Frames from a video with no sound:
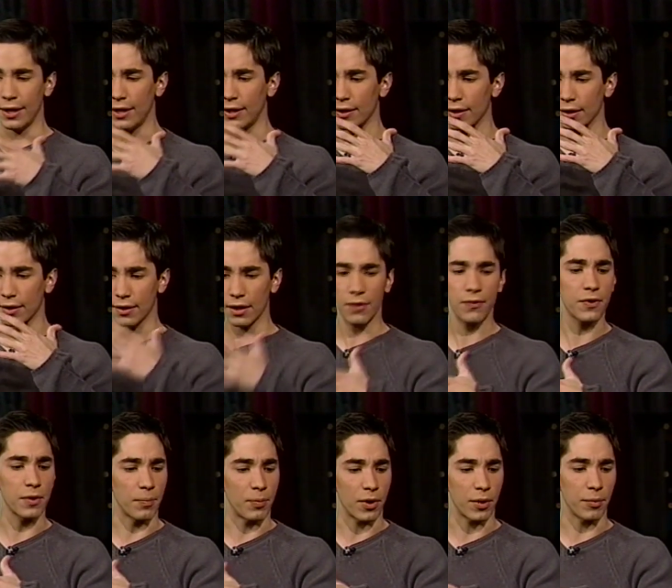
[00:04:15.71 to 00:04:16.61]
in the glove
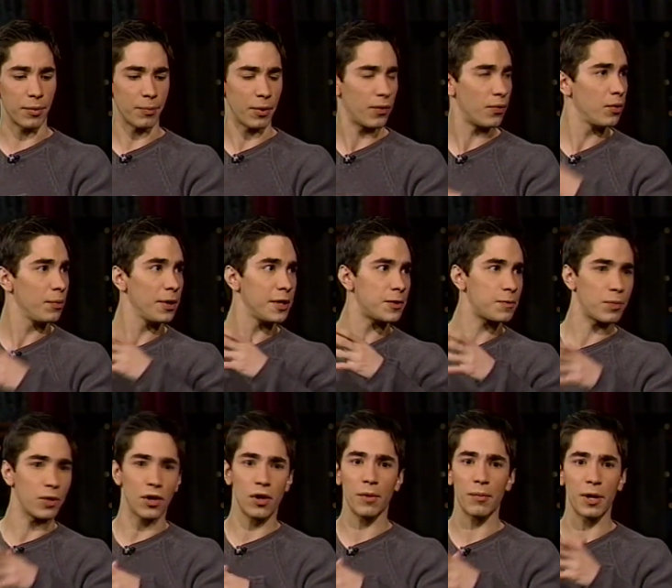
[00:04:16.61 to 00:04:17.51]
compartment, my roommates
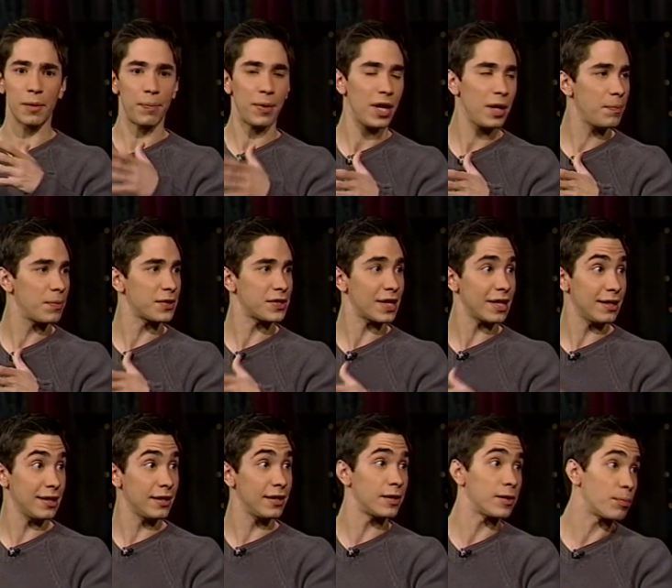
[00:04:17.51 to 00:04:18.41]
put all my papers. I
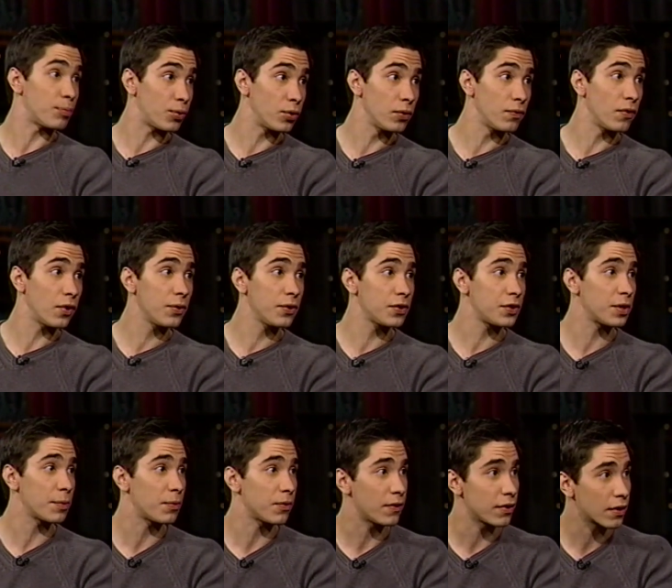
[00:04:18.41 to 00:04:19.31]
needed to prove
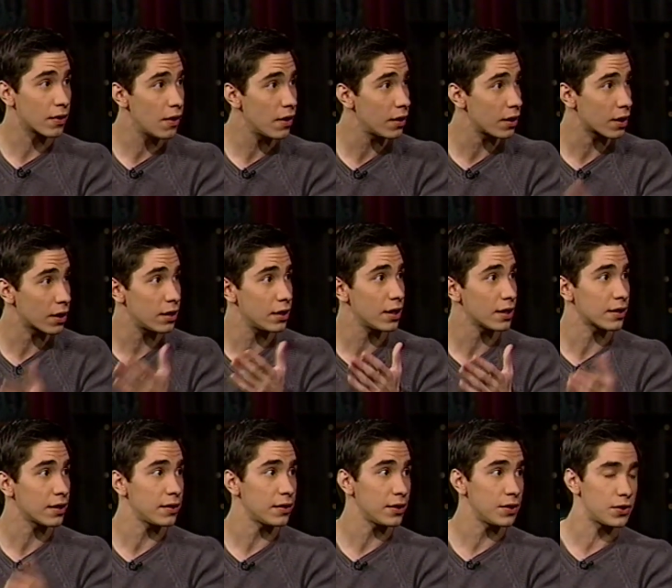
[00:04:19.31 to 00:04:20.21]
ownership of the car to ah,
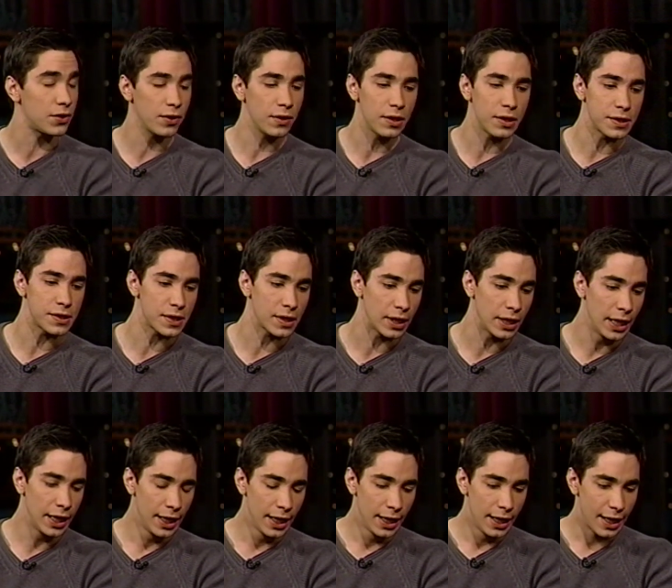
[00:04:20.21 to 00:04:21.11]
collect on the insurance. Right. And
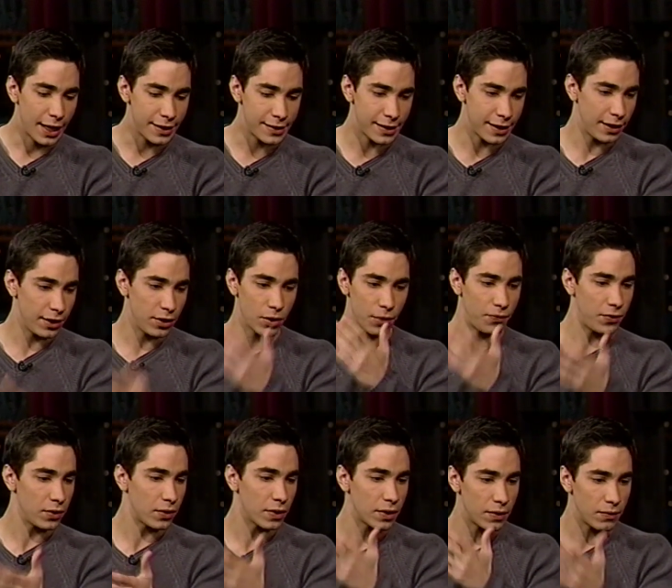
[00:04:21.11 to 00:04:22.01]
I said, you know,
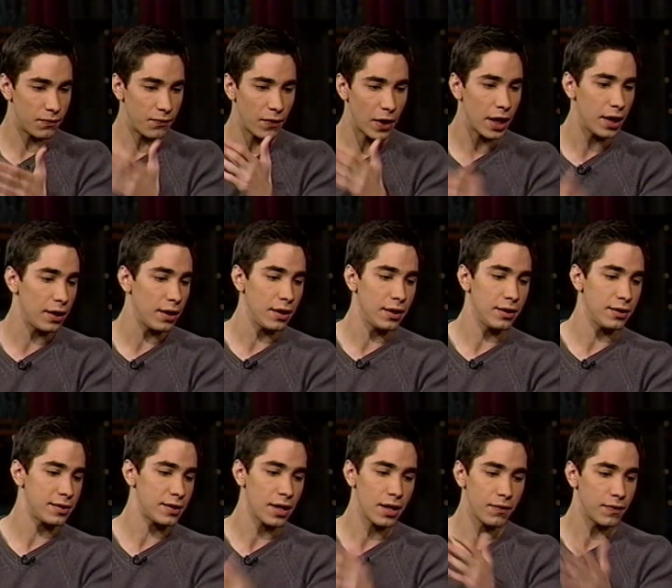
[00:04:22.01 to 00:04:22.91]
if you could find any,
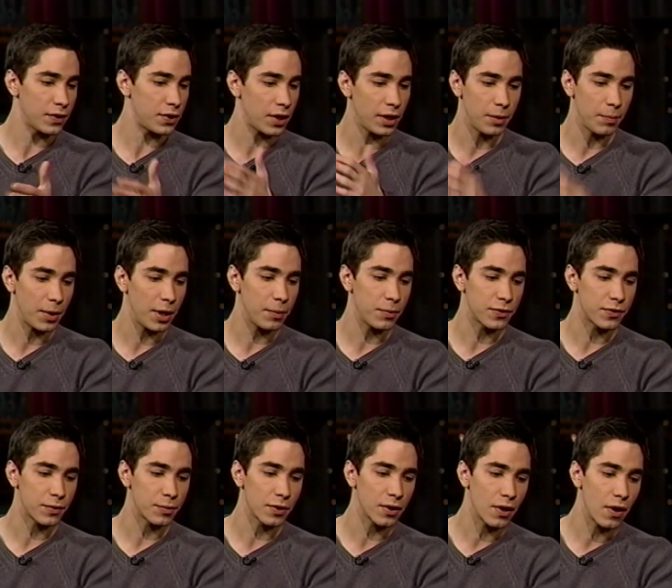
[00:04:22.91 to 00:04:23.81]
salvage any papers
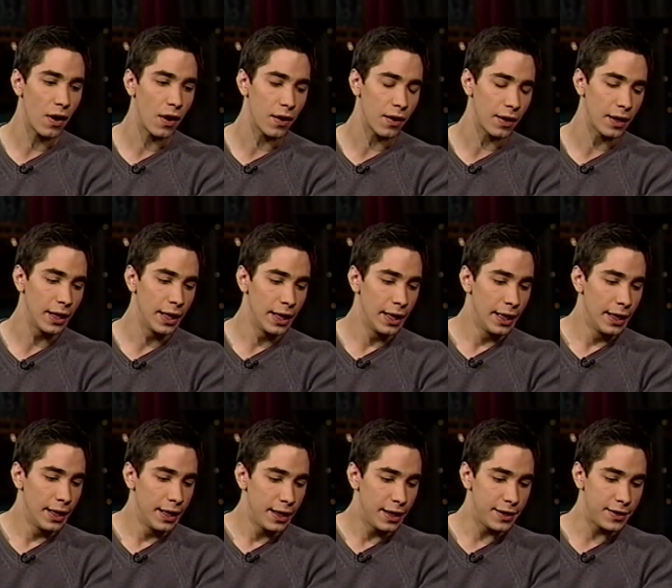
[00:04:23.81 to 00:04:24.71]
from the car. And
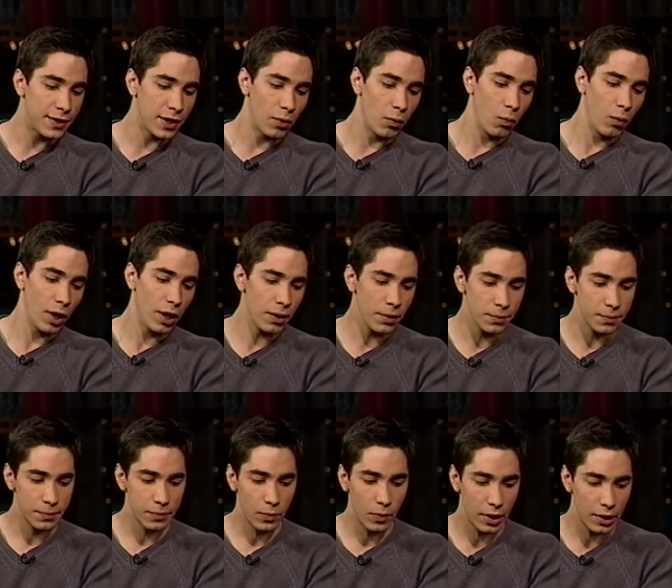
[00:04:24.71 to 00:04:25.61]
he said,
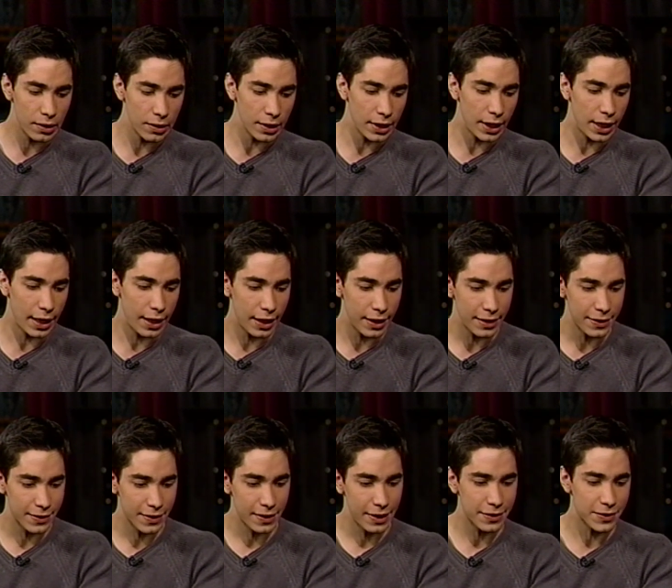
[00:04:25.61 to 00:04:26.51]
well, well,
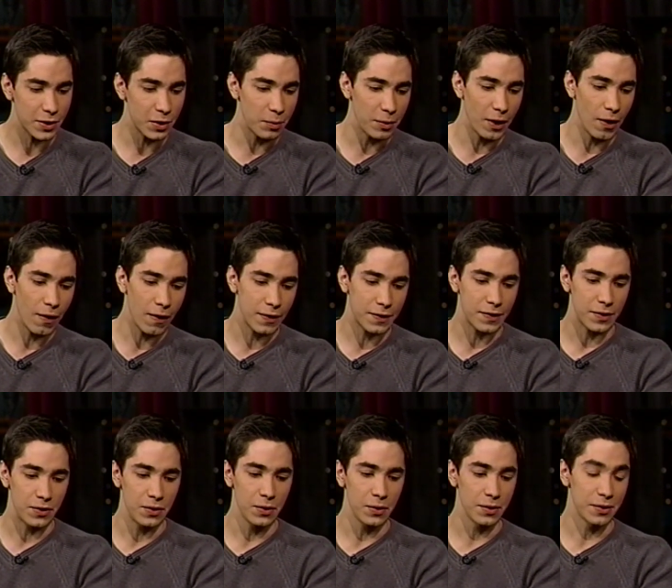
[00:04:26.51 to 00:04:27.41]
that's going to be hard to
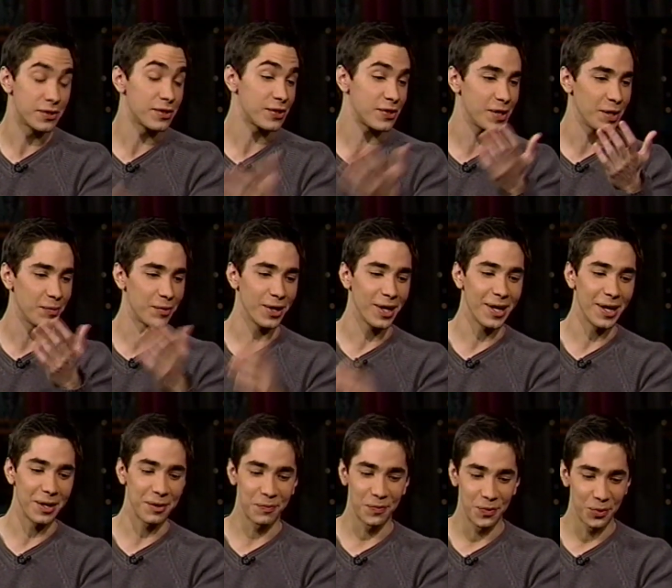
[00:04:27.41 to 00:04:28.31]
do. It was the same
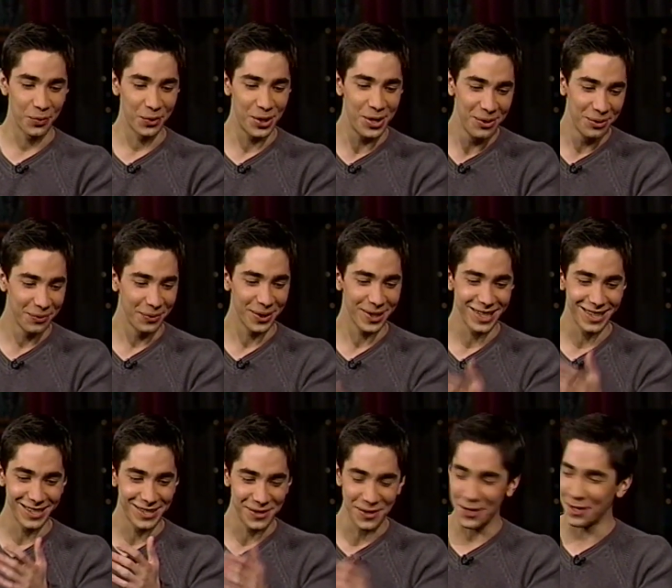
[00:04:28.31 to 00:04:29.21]
guy who worked at
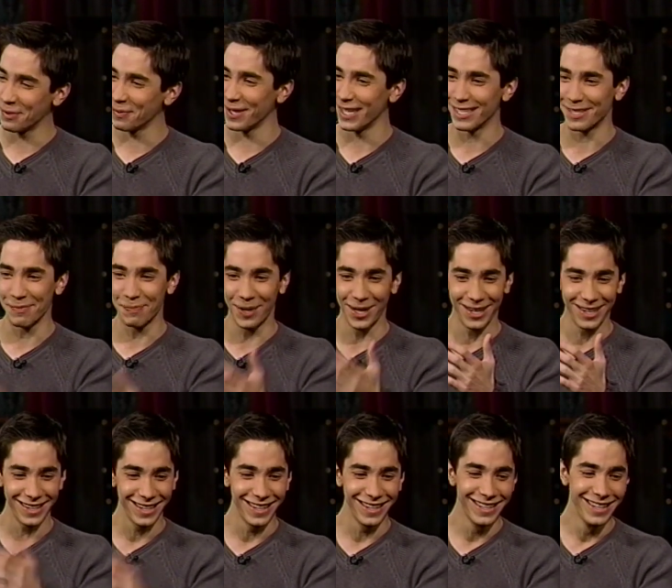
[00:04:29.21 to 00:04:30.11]
the storage place,
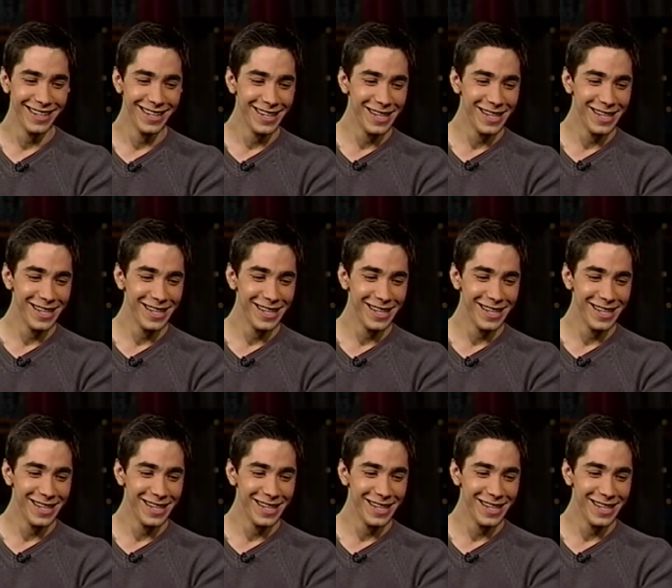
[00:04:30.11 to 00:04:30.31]
apparently.